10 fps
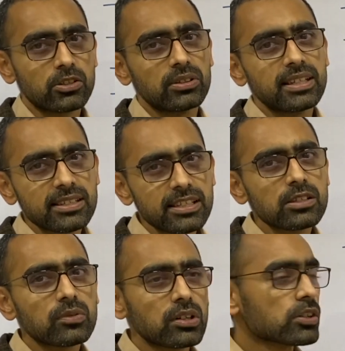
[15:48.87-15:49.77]
So this
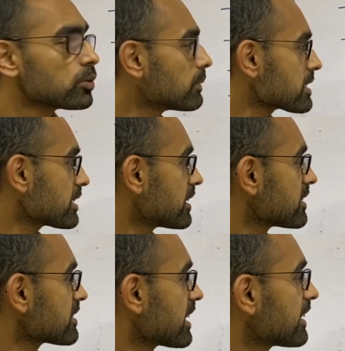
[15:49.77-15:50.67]
is what you must
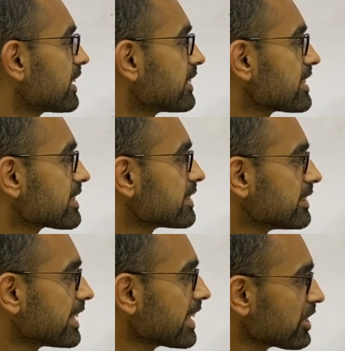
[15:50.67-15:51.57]
understand, that this
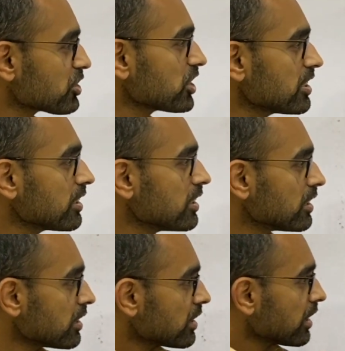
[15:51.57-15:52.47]

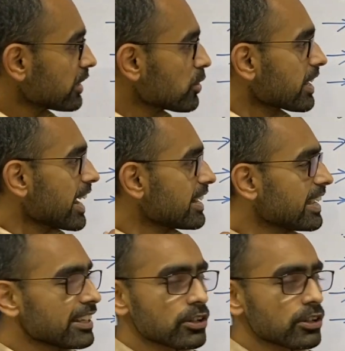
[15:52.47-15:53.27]
direction you are heading,